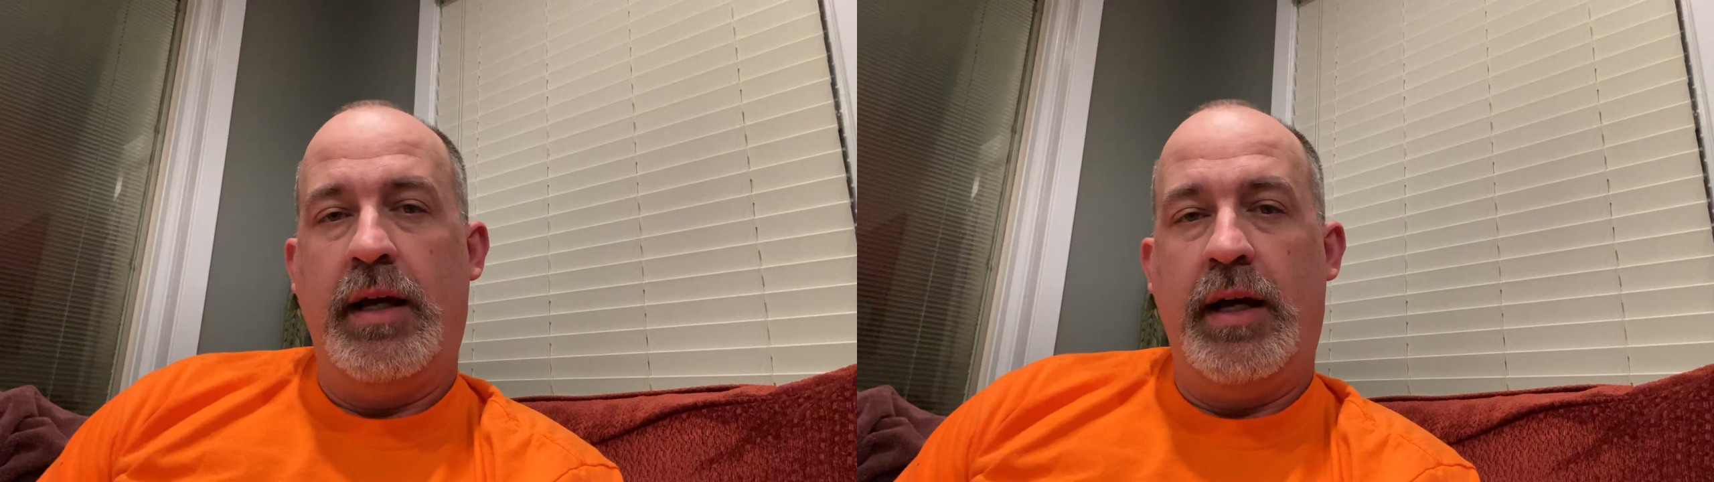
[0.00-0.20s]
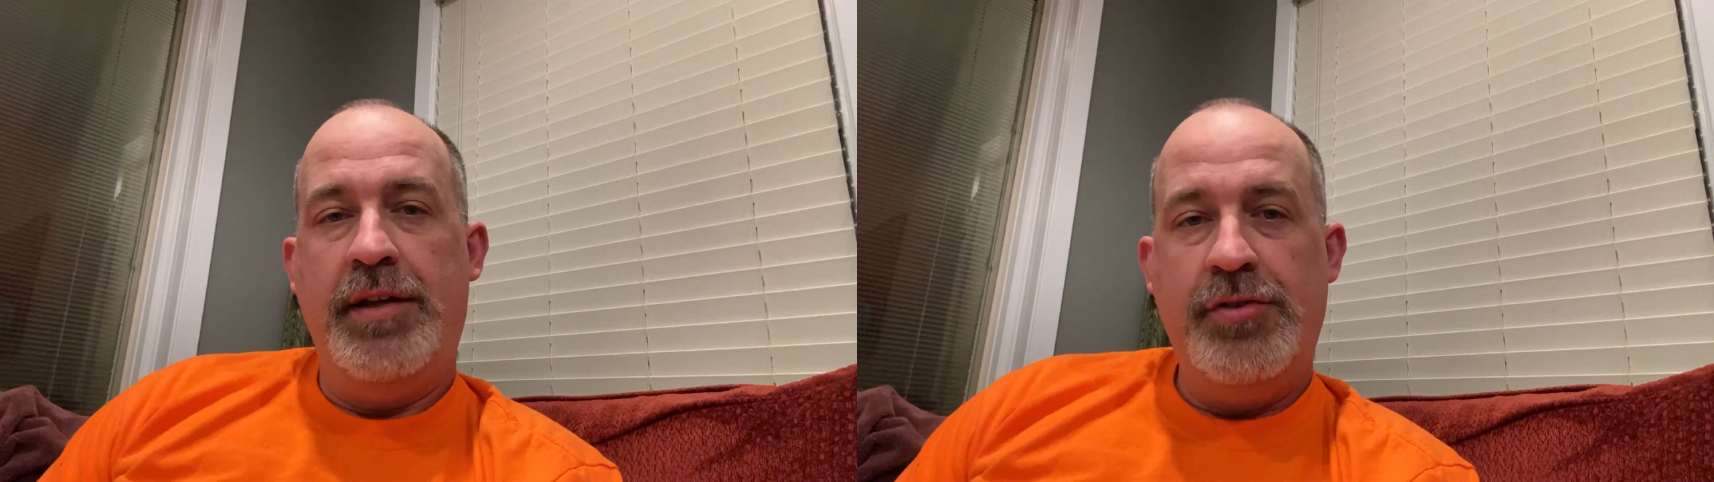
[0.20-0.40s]

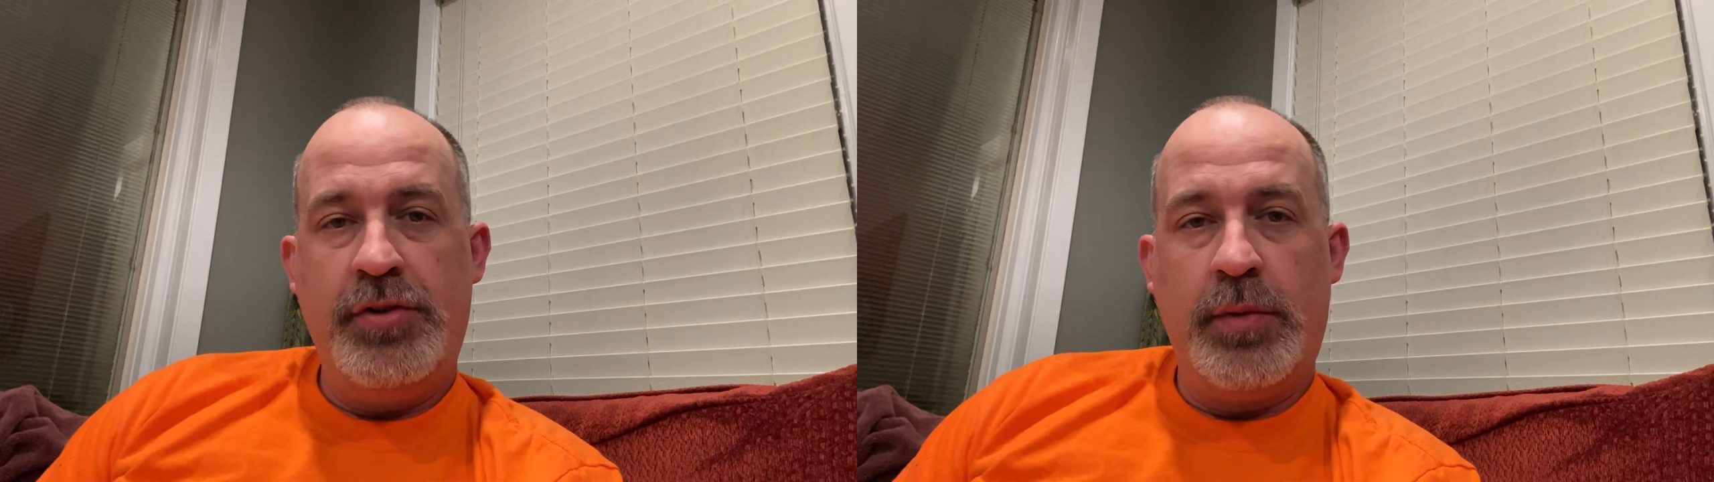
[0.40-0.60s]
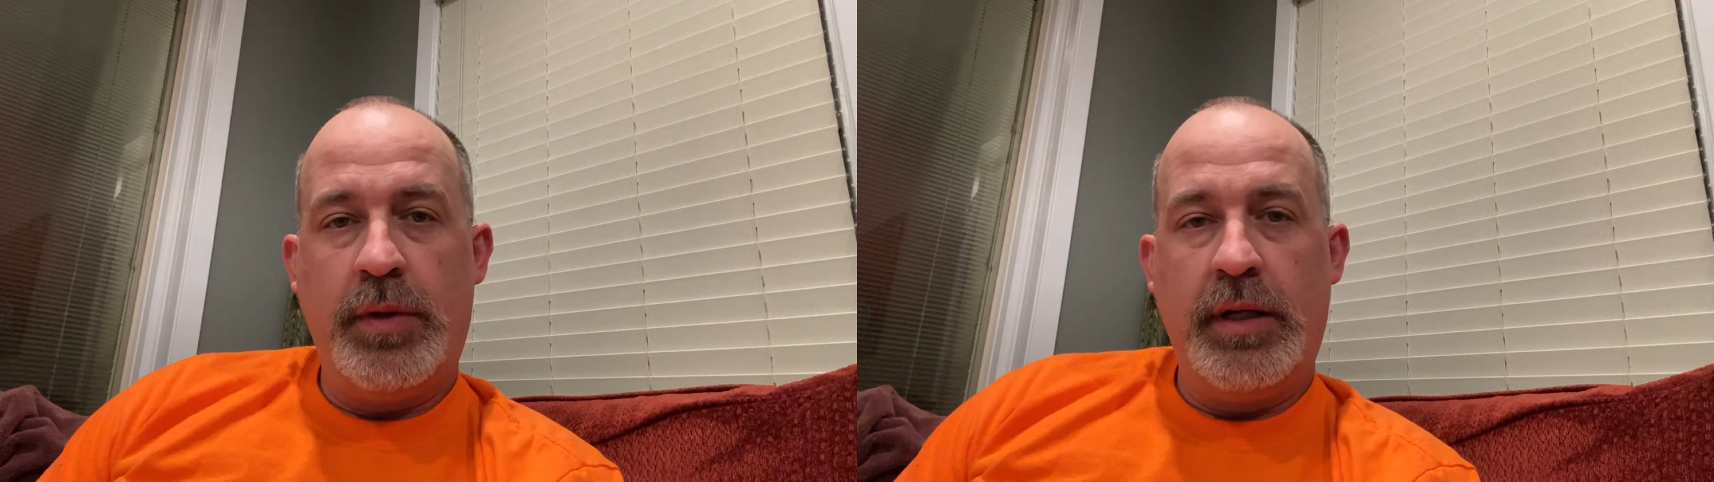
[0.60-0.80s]
I
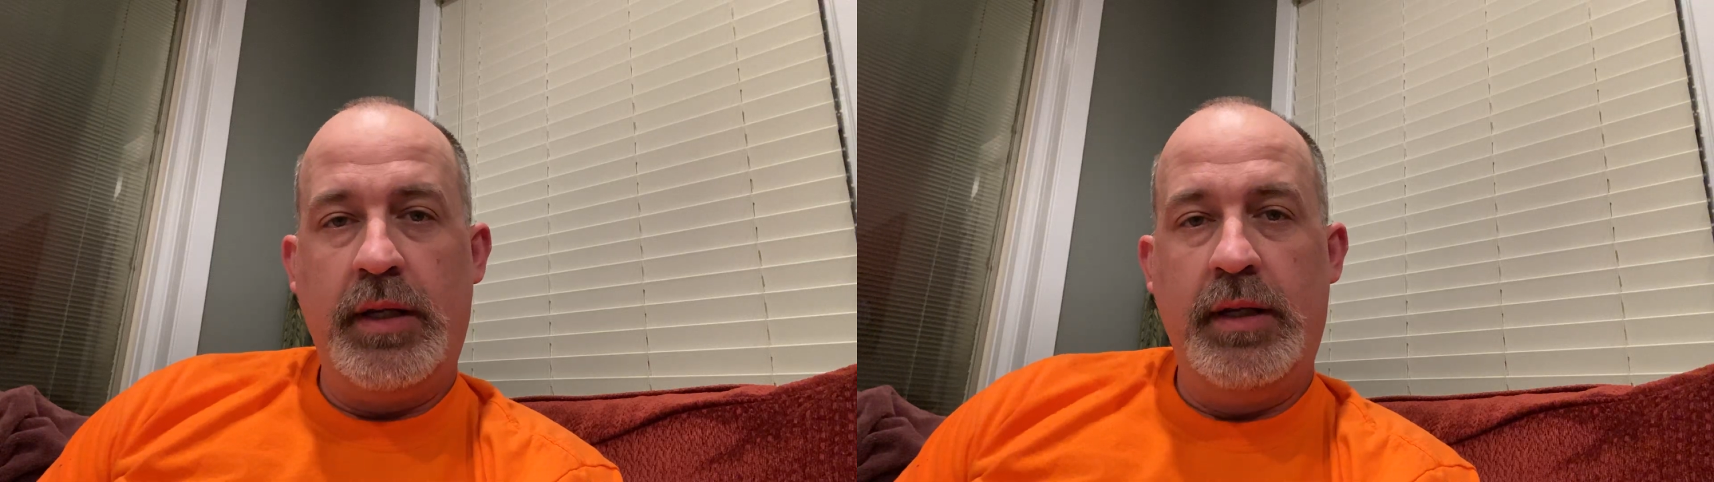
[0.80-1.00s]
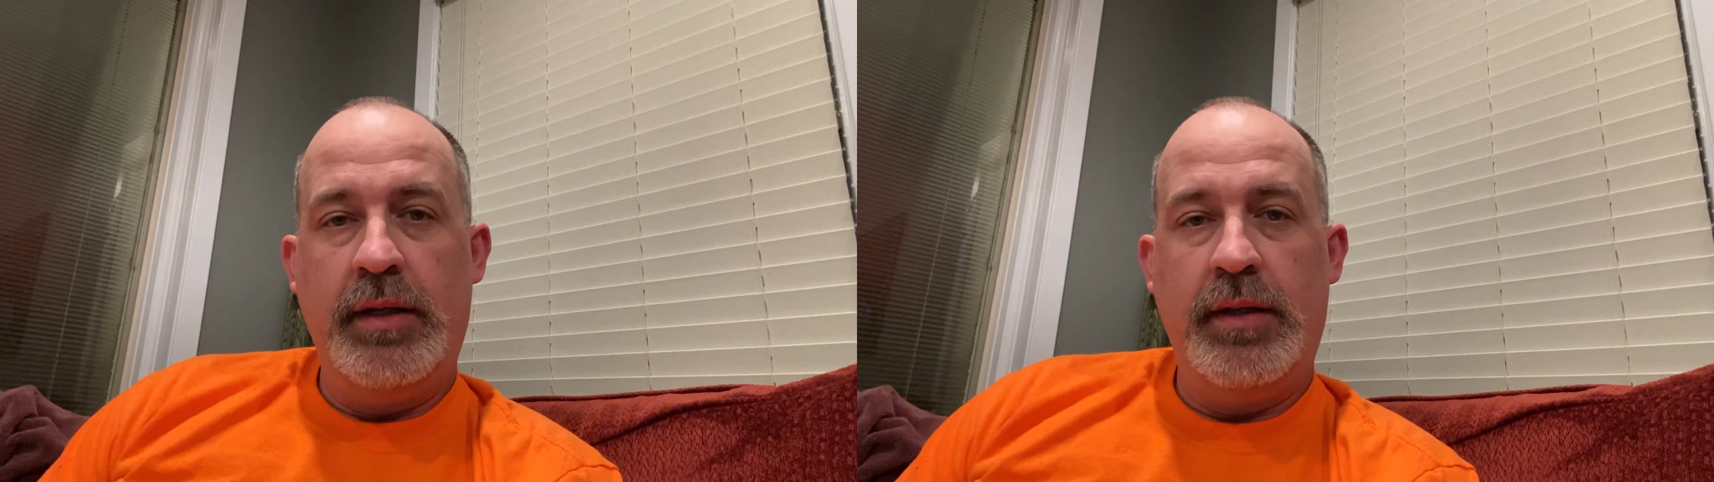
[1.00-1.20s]

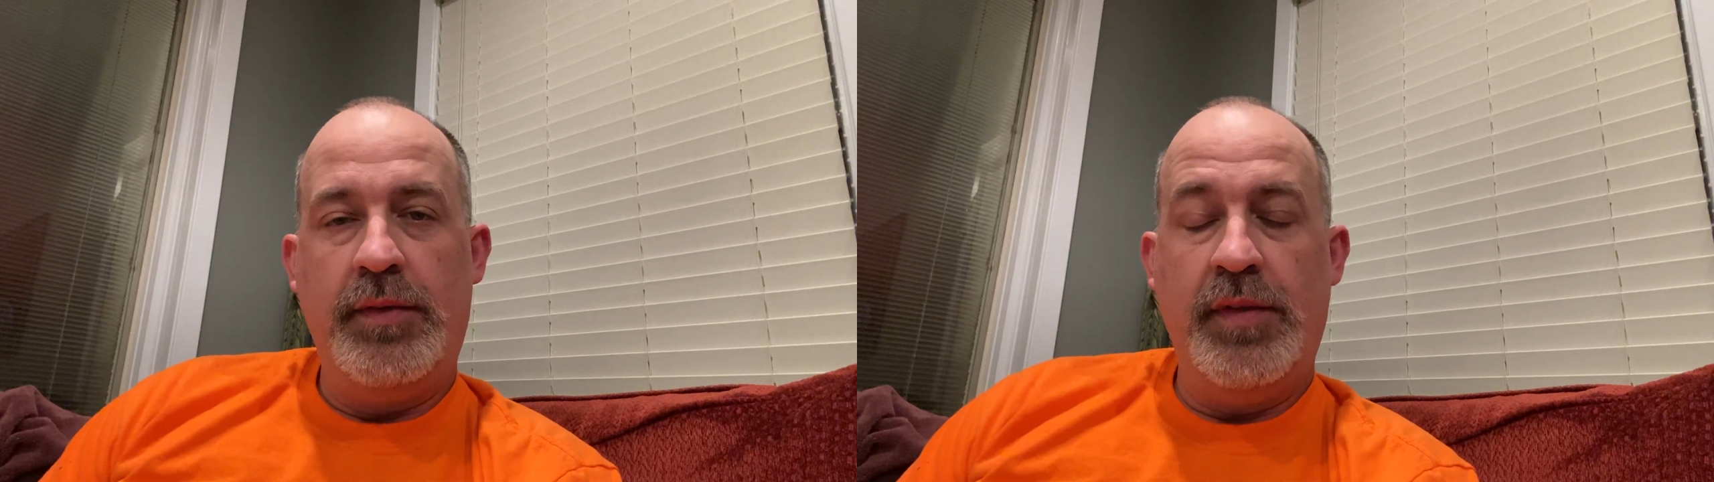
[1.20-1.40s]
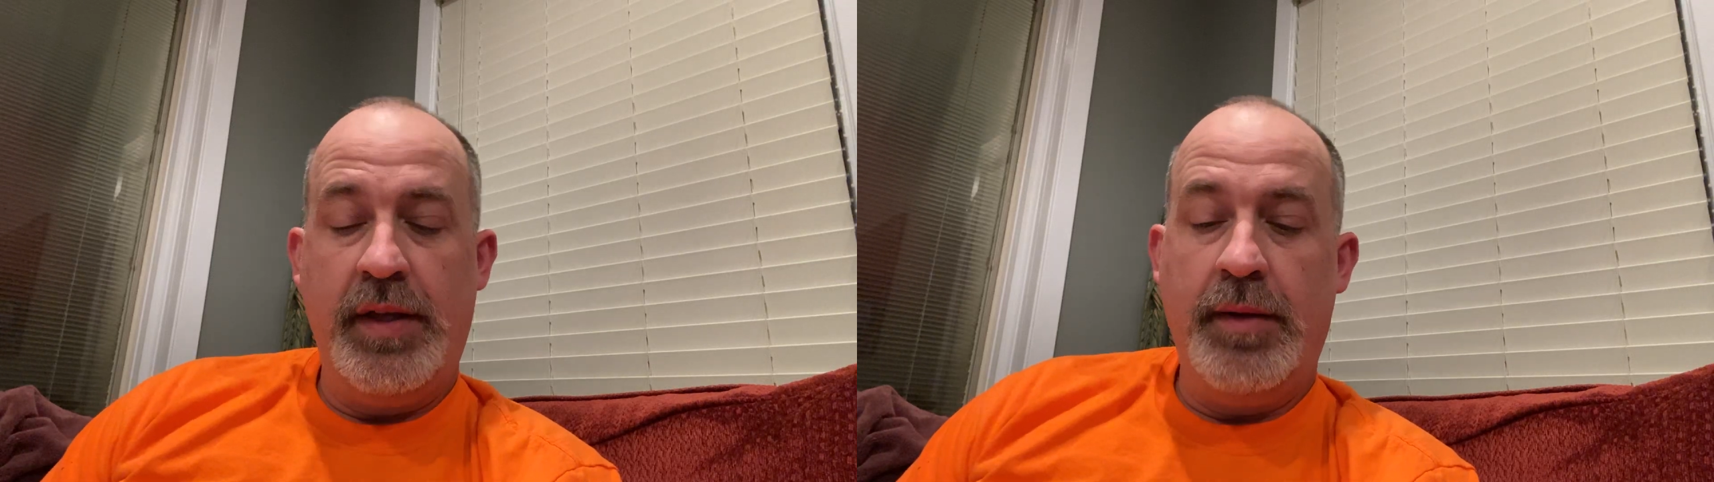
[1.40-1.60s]
enjoy
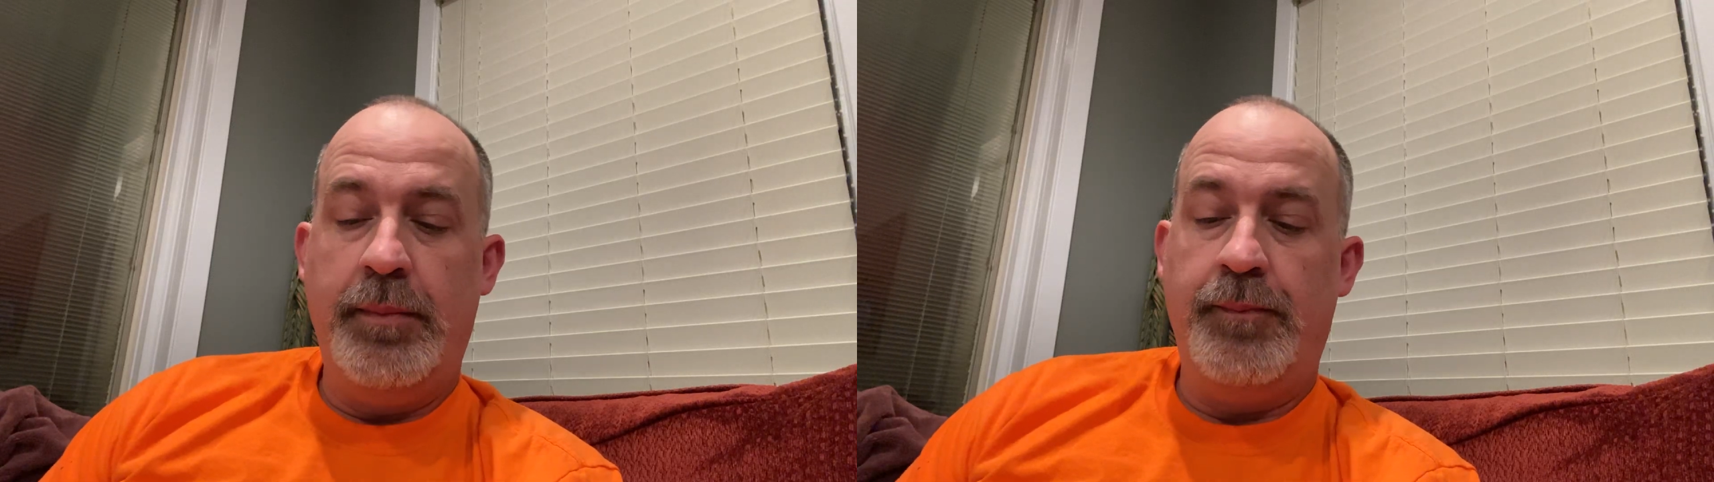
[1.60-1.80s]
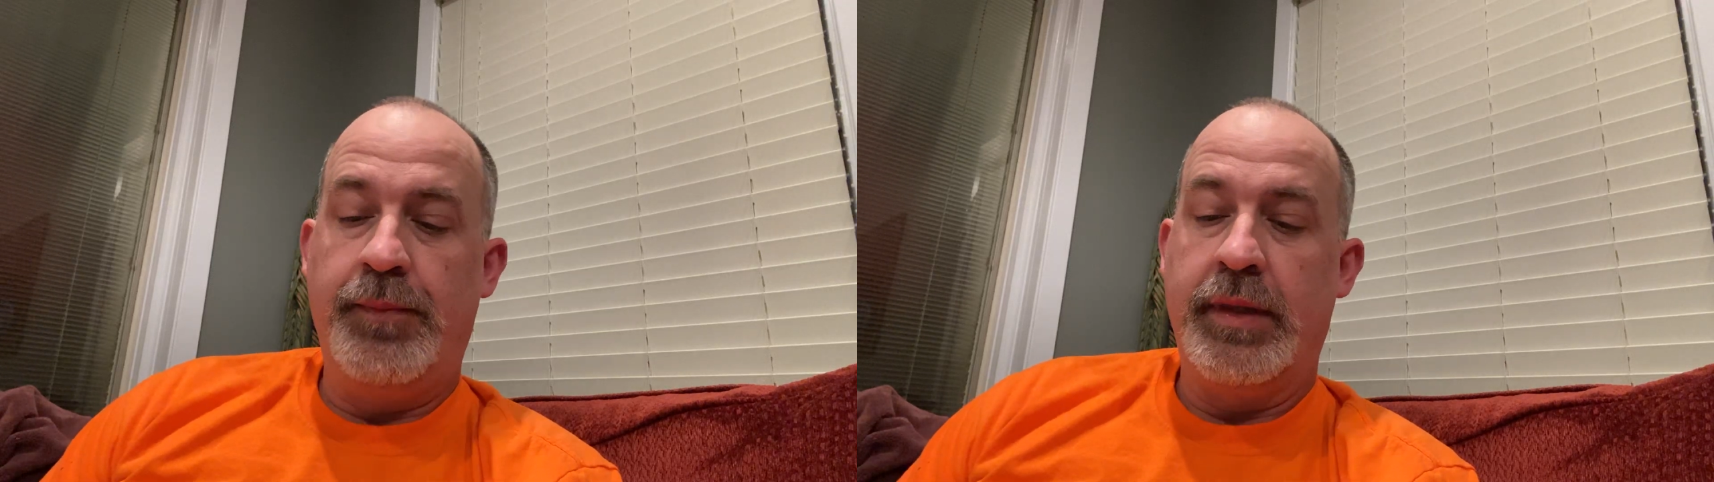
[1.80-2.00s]

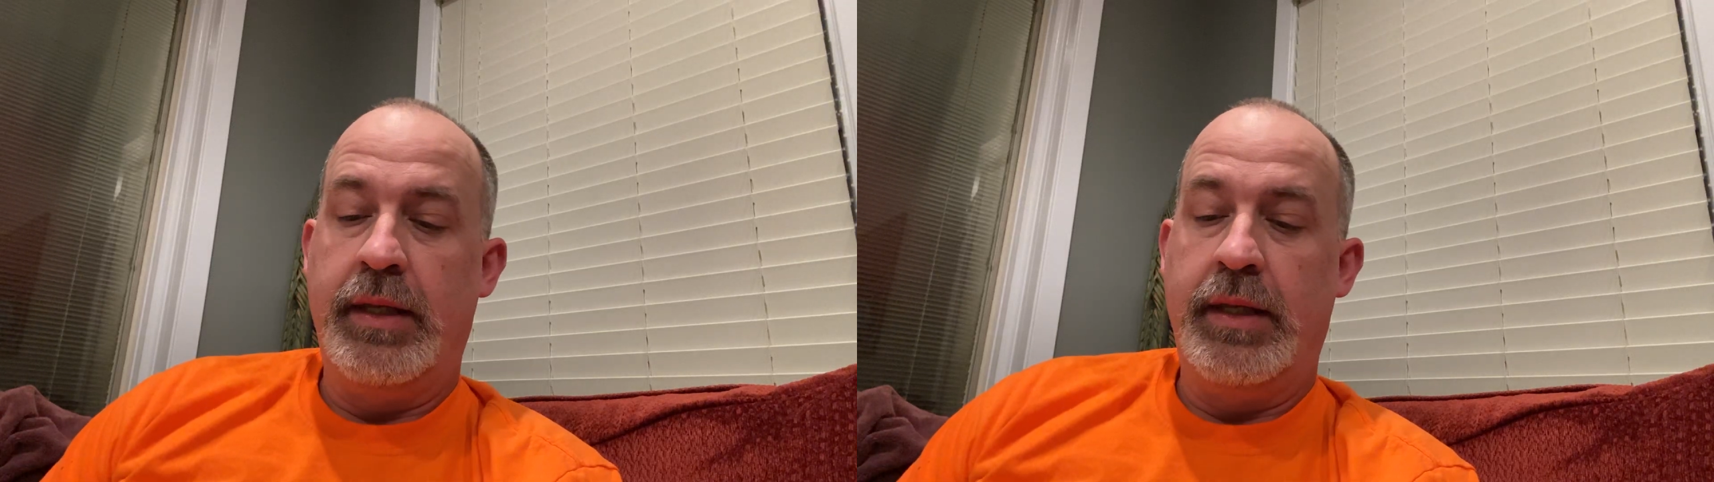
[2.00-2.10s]
them.